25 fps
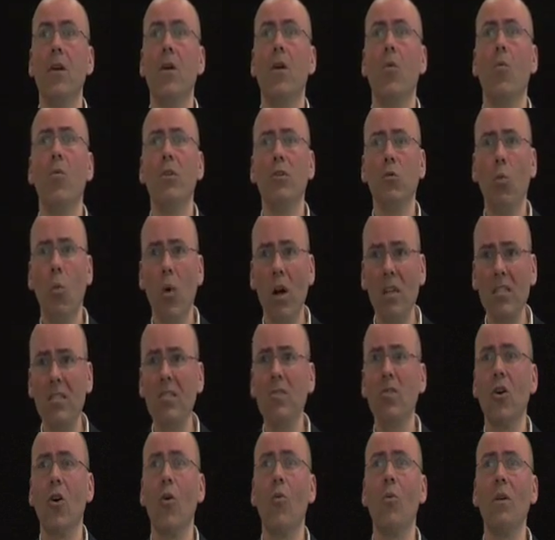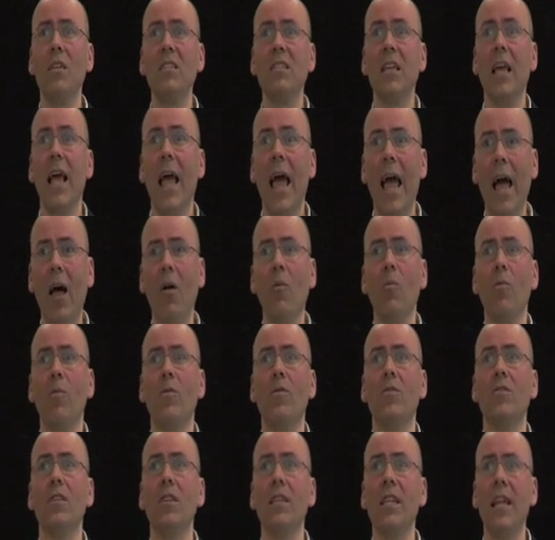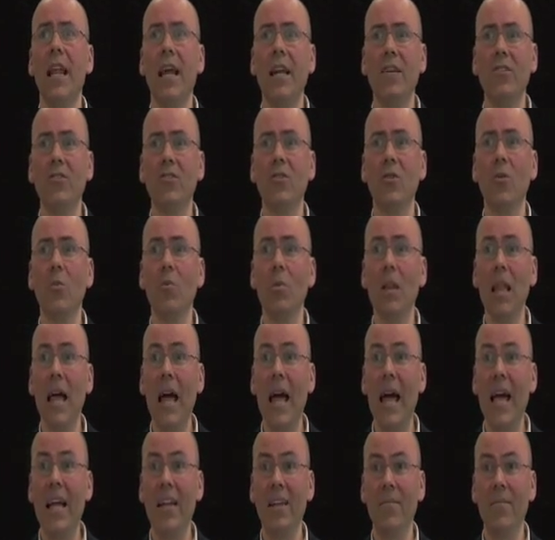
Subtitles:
Which wasn't always helpful to the national plan.